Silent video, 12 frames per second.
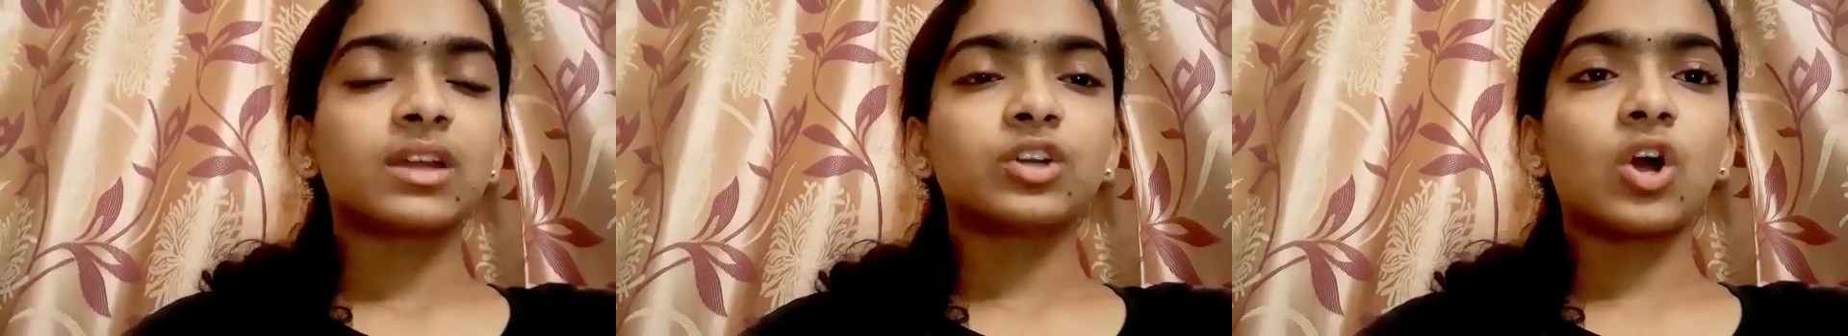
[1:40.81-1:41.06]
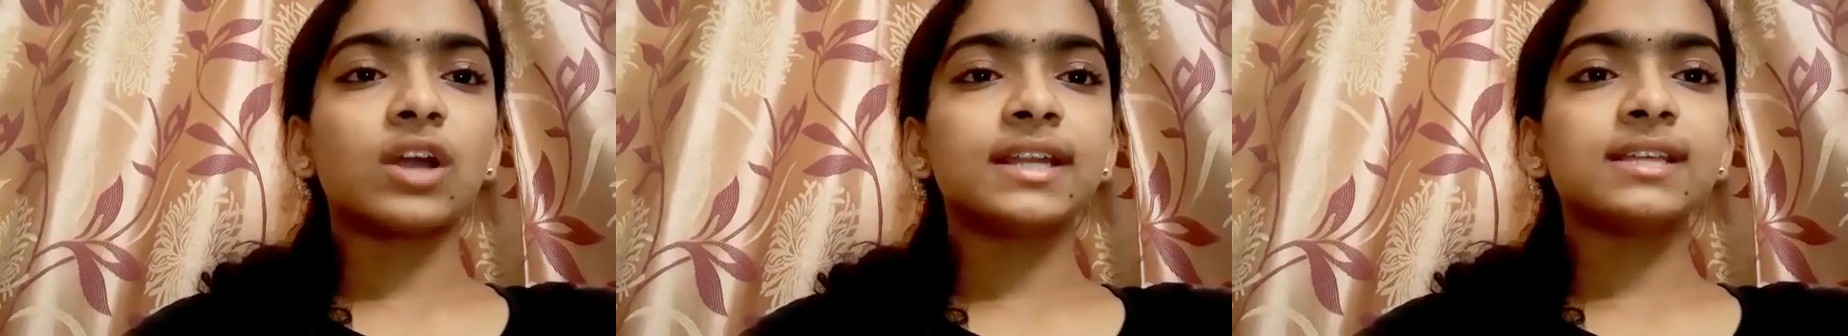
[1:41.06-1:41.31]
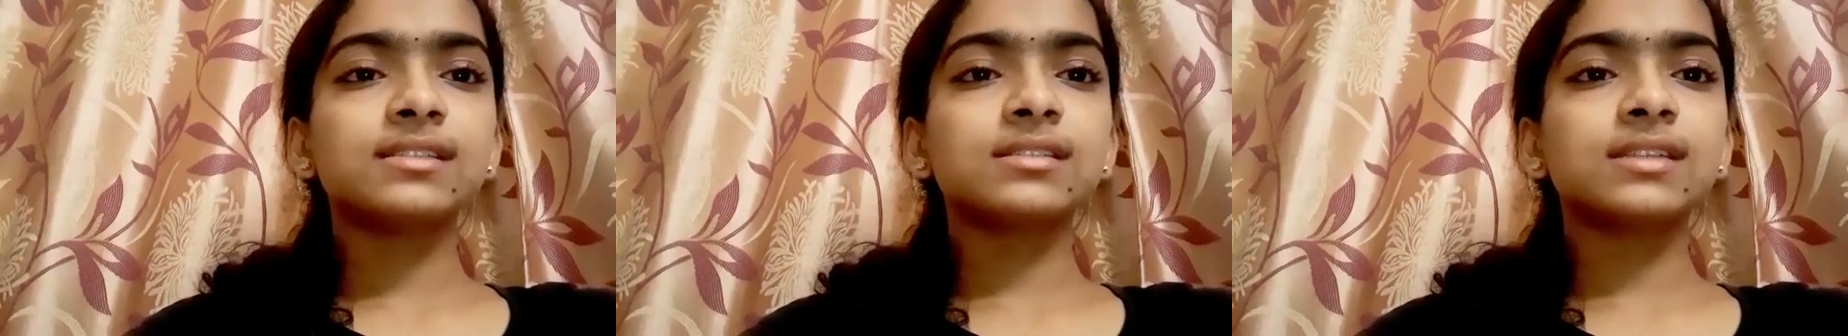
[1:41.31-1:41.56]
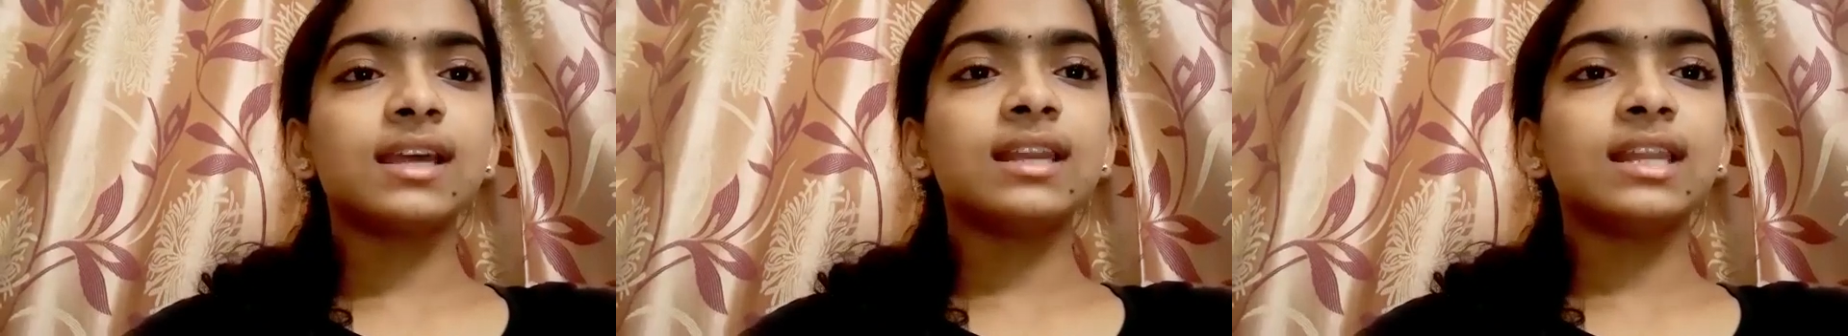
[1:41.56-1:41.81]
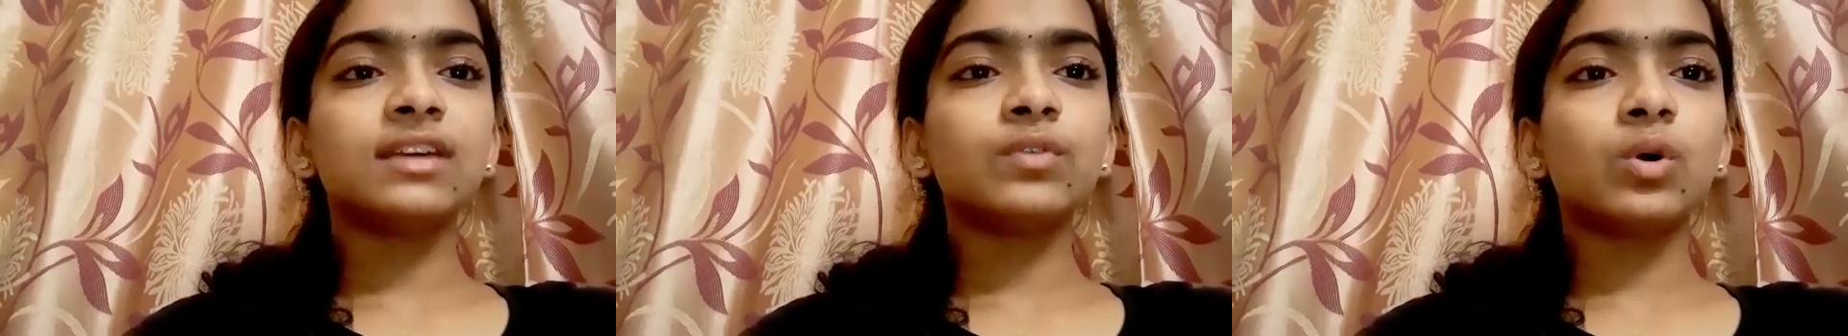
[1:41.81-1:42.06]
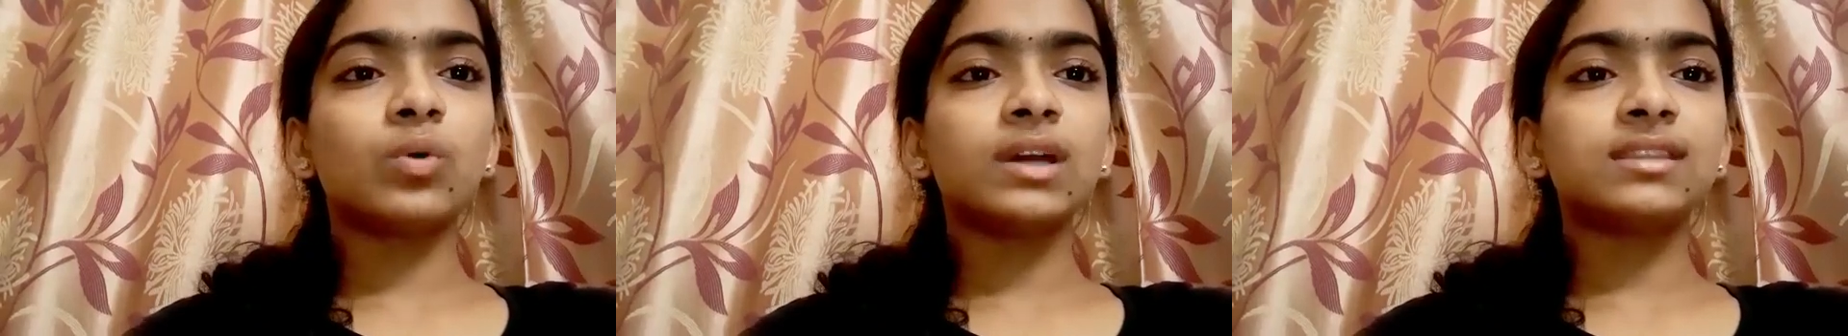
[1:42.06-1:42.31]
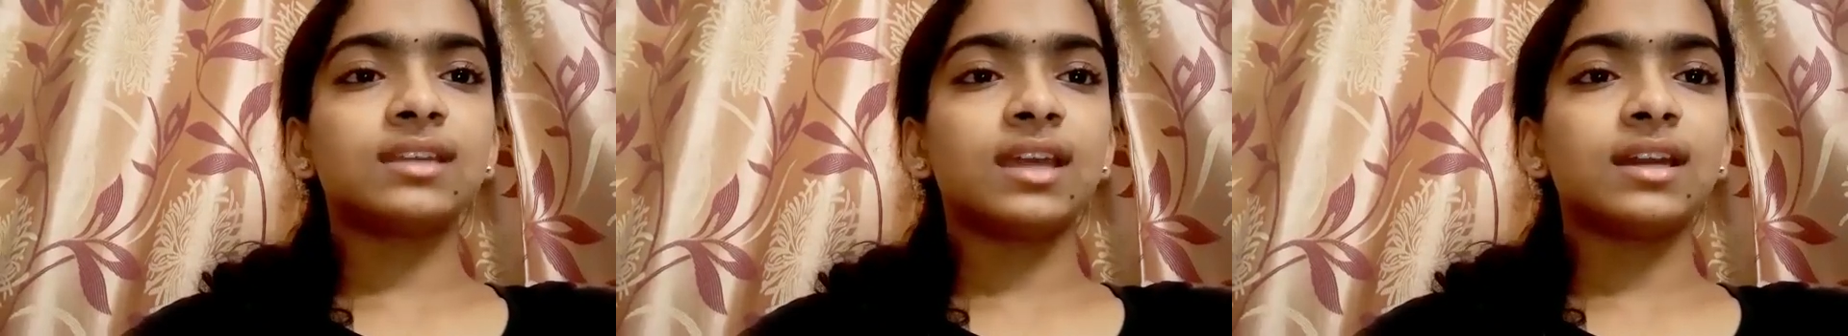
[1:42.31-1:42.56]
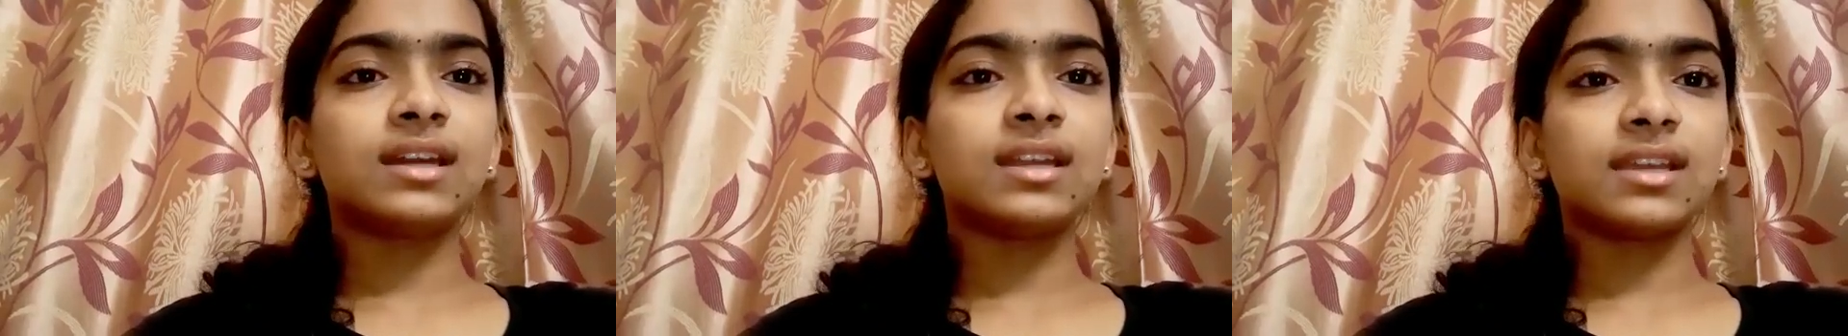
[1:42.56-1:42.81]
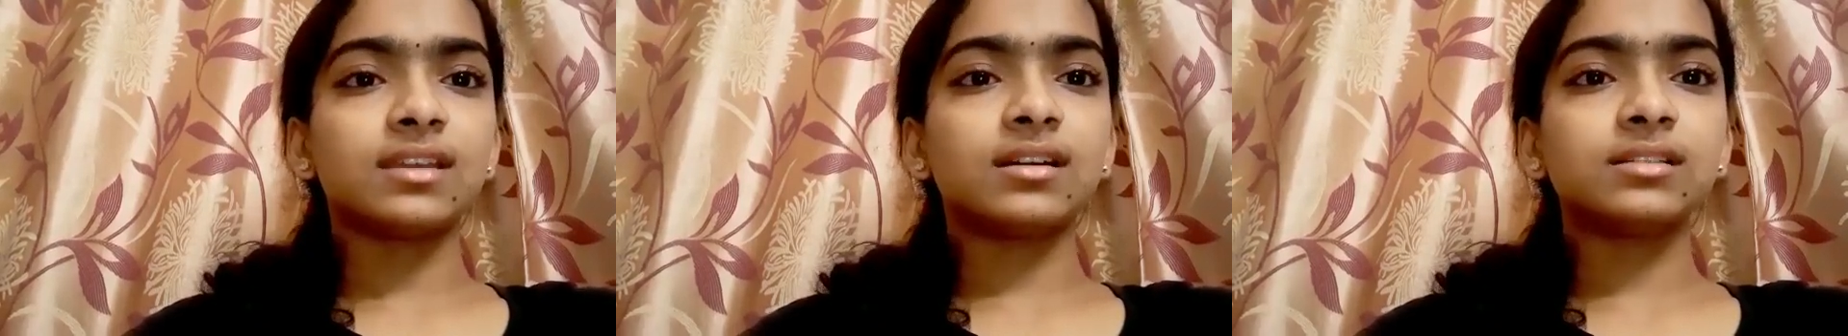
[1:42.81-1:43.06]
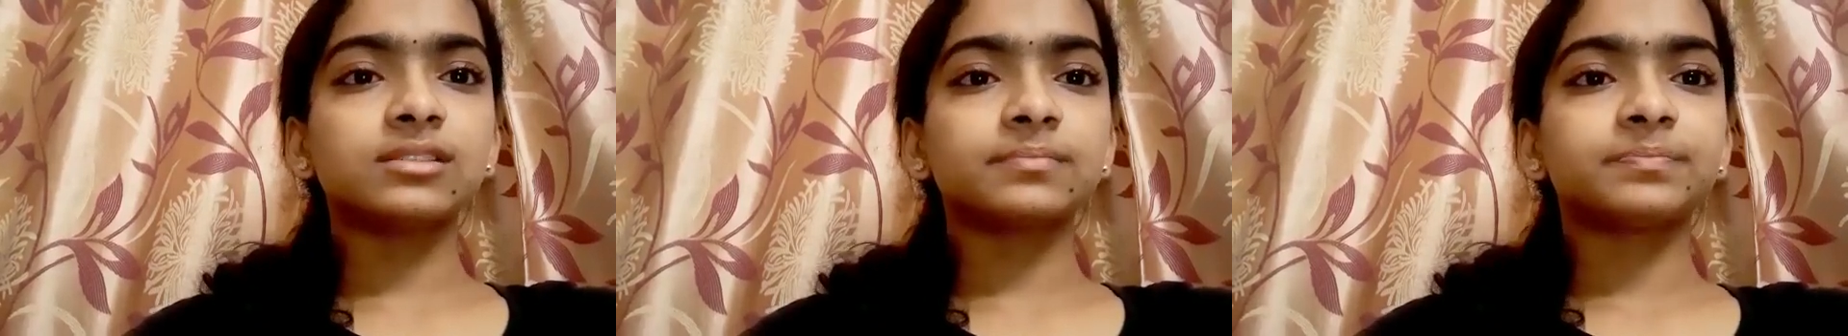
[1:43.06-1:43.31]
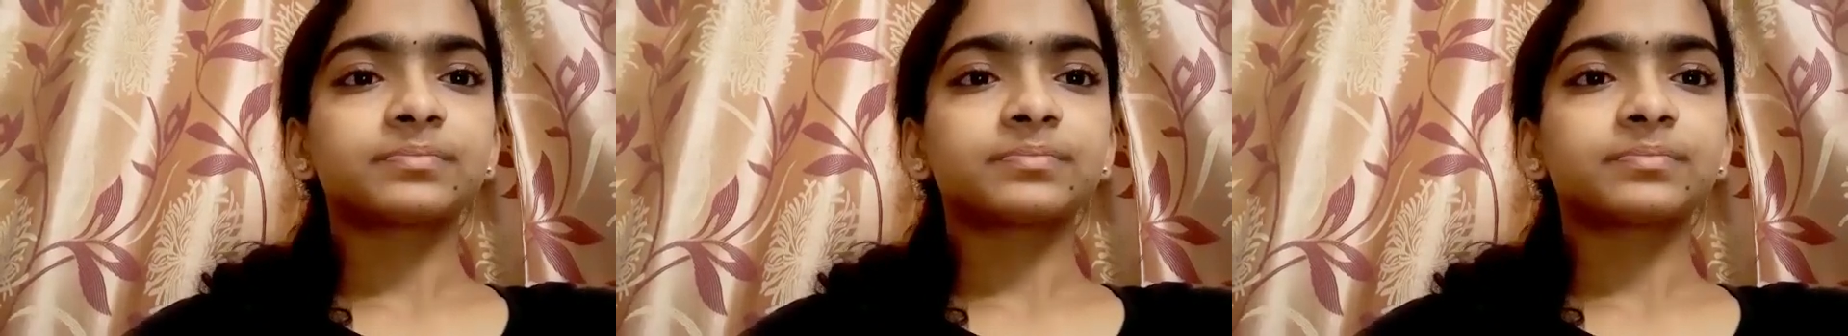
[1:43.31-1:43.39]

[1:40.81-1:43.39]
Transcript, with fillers: Tortoises can live over 300 years,